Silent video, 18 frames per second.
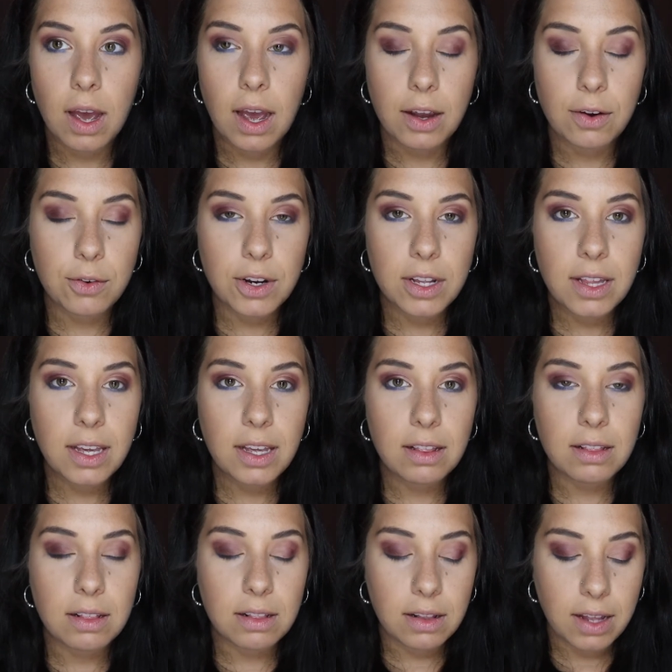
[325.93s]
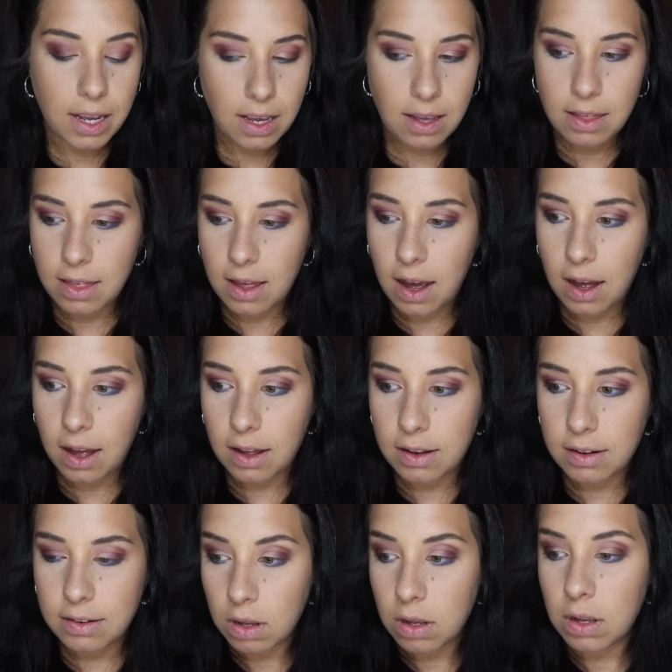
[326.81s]
I really like
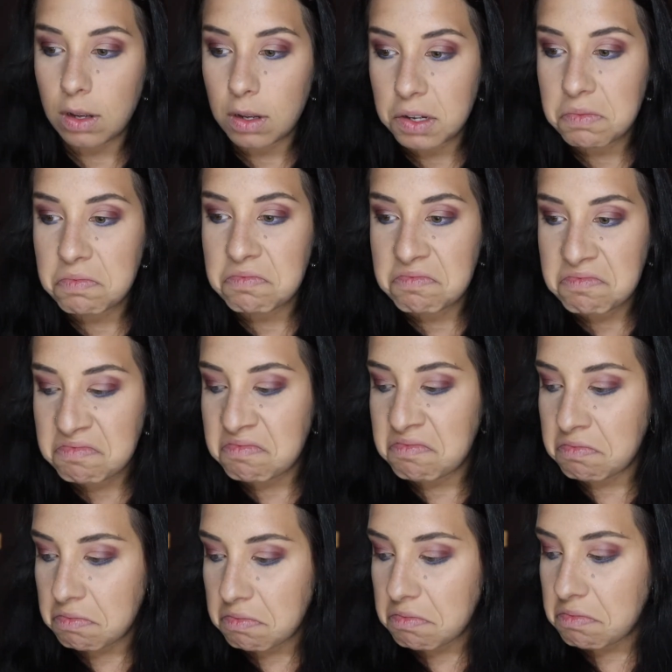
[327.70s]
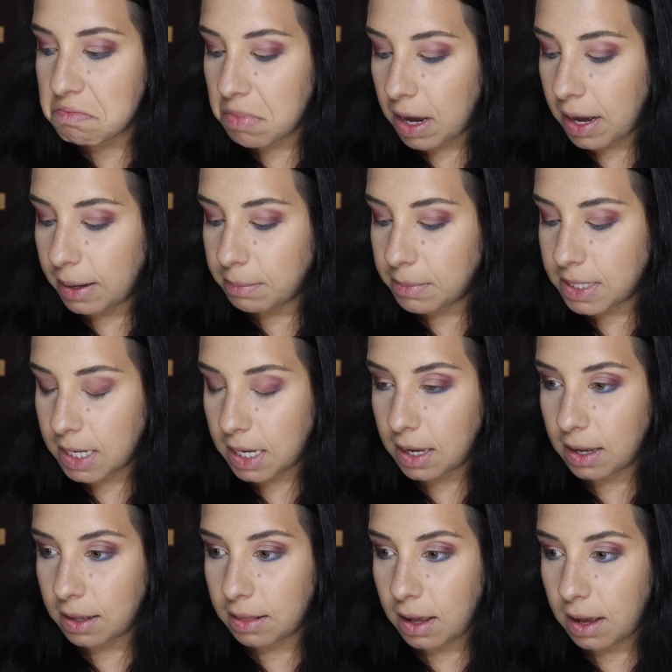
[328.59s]
that. I'm
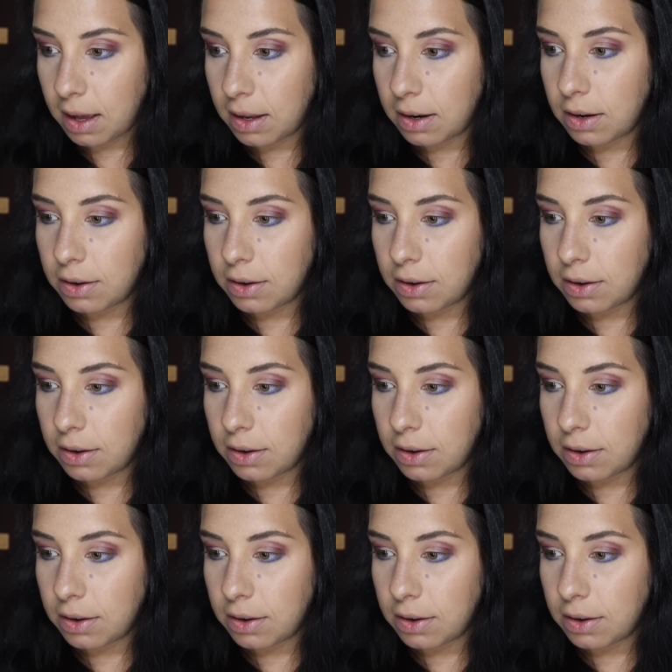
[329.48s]
digging that.